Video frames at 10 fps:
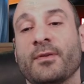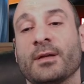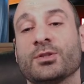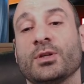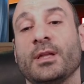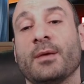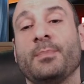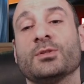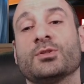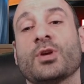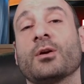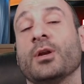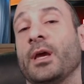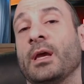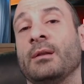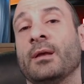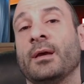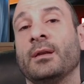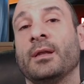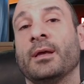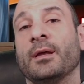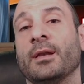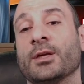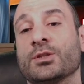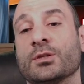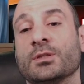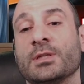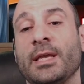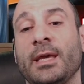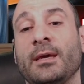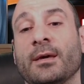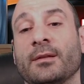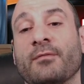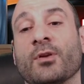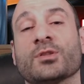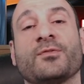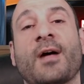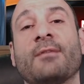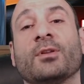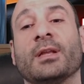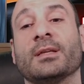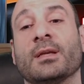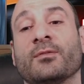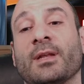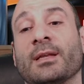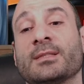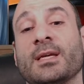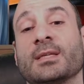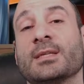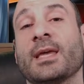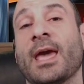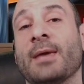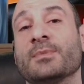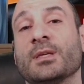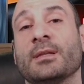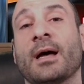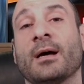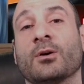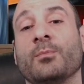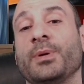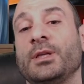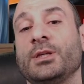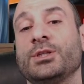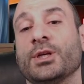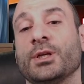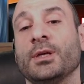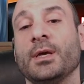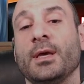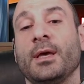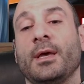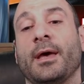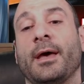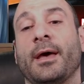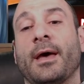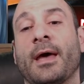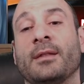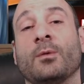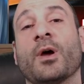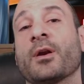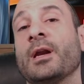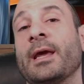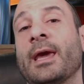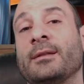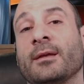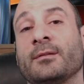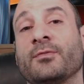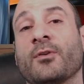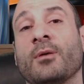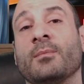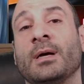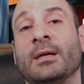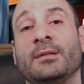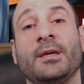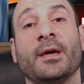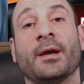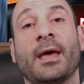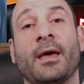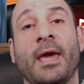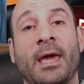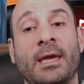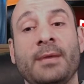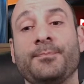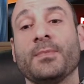Actually, they've been struggling in the Nations League. They've lost 5 of the 6 games in that competition, and they were relegated from Tier A.